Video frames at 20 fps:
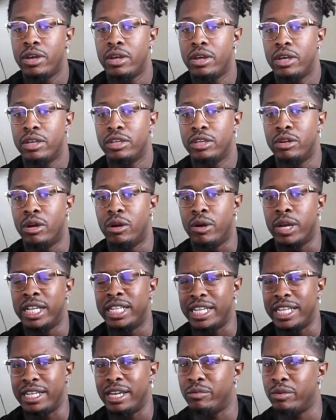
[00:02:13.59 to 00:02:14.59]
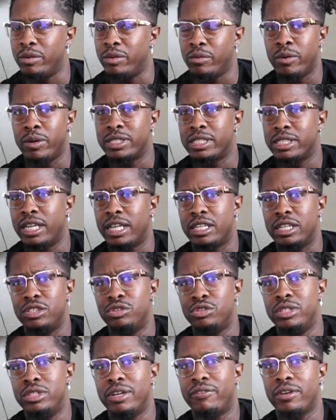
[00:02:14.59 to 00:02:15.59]
you know, it did it, it wasn't nothing
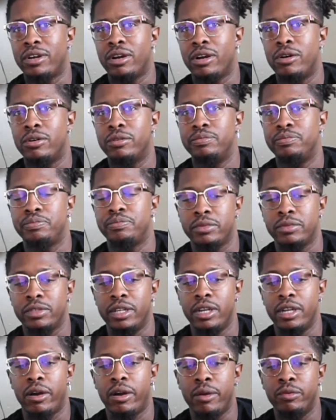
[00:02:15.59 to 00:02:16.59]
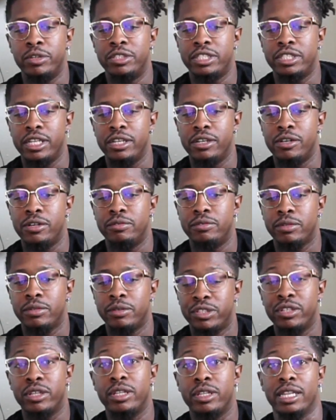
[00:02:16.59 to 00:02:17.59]
too difficult, you know, it was still it was
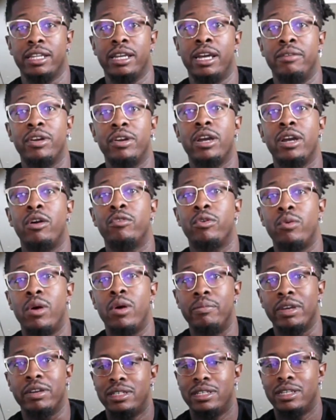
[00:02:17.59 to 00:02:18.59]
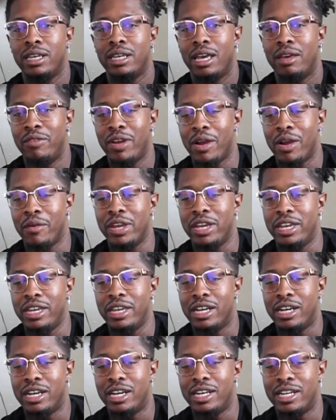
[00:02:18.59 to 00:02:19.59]
still a, a very overwhelming, very
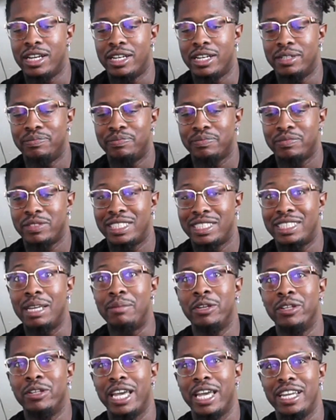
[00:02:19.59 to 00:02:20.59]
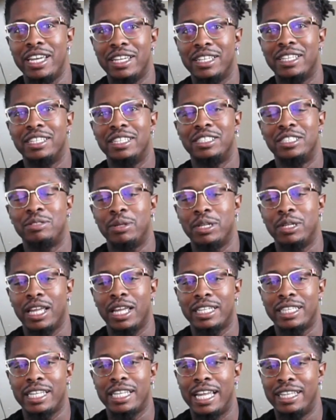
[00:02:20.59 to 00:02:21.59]
uh, stimulating. Let's just put it
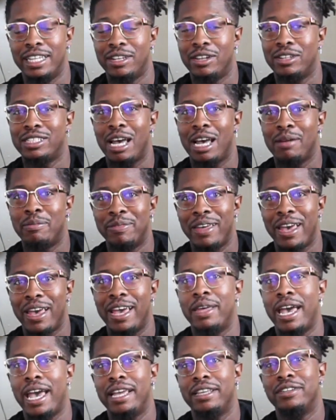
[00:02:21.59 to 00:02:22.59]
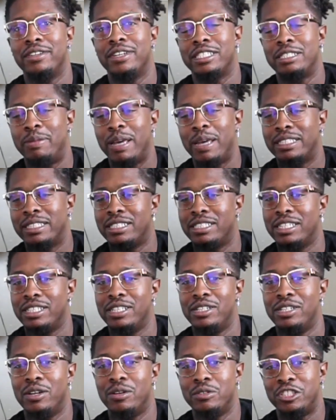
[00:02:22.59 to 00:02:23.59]
like that. And then on top of that, you're expected to, you
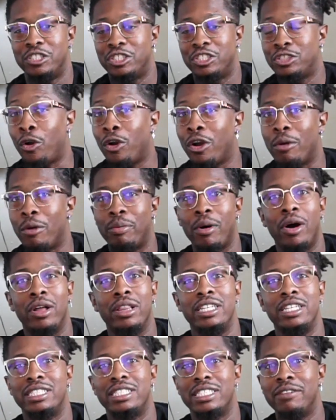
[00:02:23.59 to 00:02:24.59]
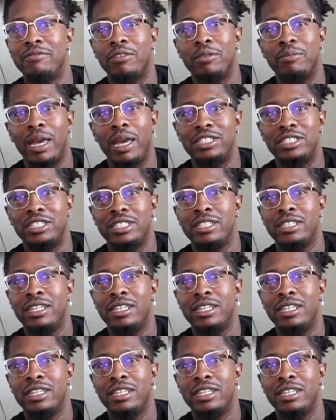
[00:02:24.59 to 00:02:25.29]
know, soak up all of this information.